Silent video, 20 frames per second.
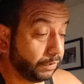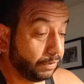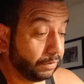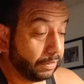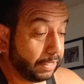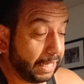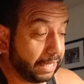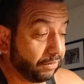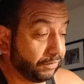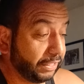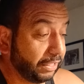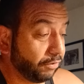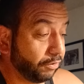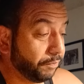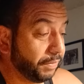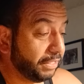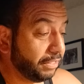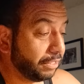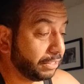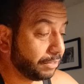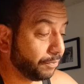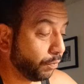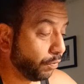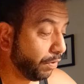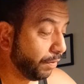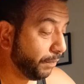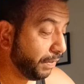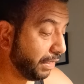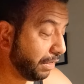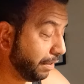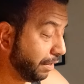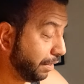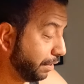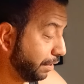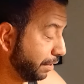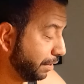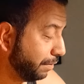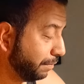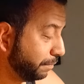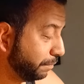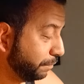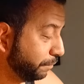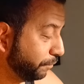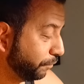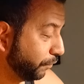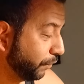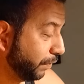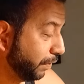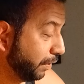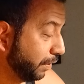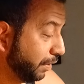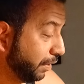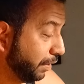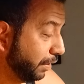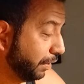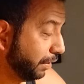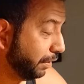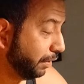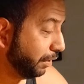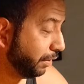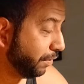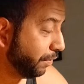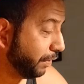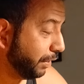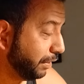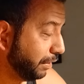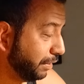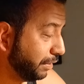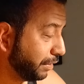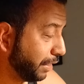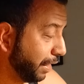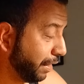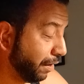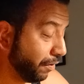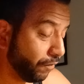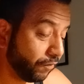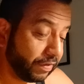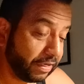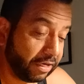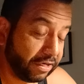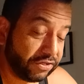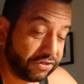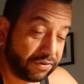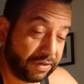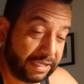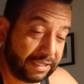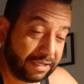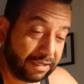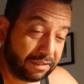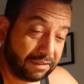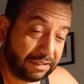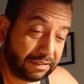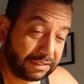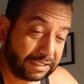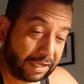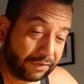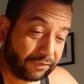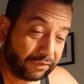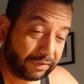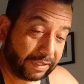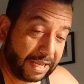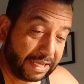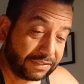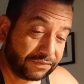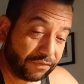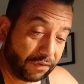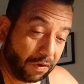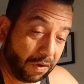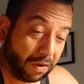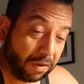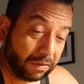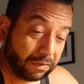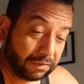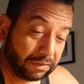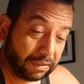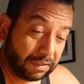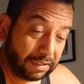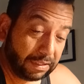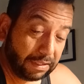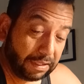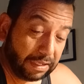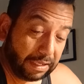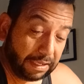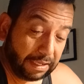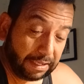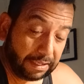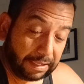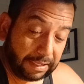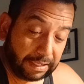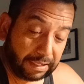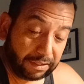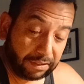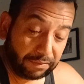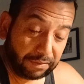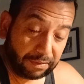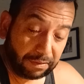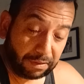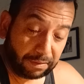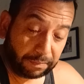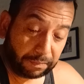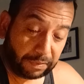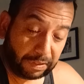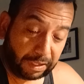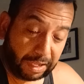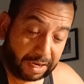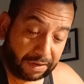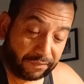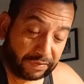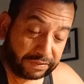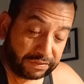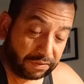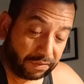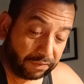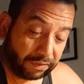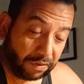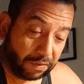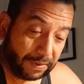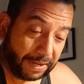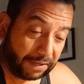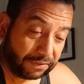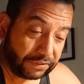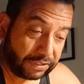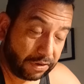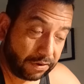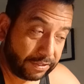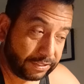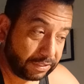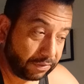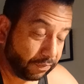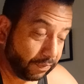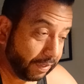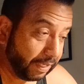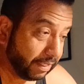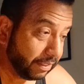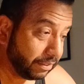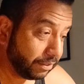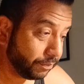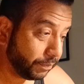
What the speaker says: I don't think it would be a disappointment. He's getting over an injury that he suffered last fall, and a lot of us don't know how serious it was.